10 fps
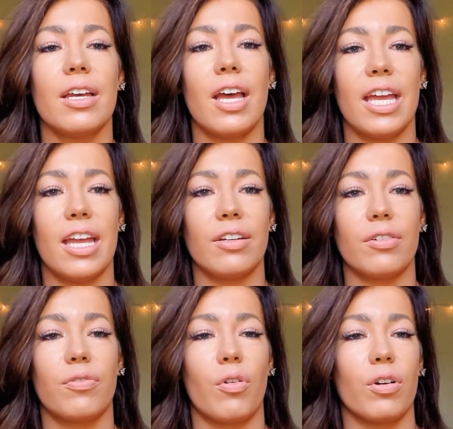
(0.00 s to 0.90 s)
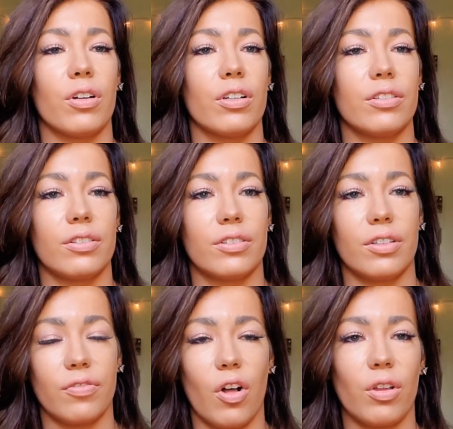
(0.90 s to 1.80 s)
and for the
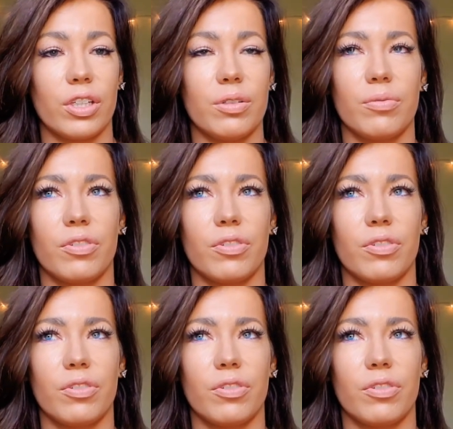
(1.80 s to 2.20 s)
volume,